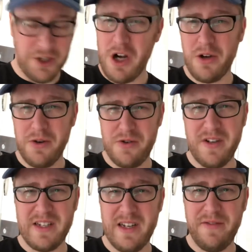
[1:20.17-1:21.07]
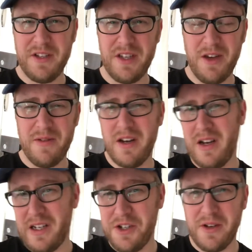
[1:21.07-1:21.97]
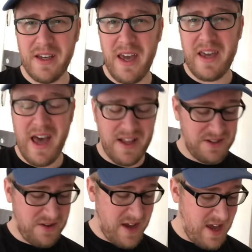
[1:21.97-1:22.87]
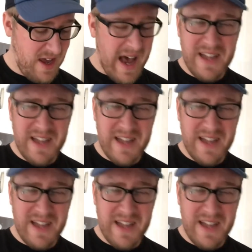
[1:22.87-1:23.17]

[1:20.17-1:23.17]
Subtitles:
charcuterie delivered to you, then at least you can get your hands on it.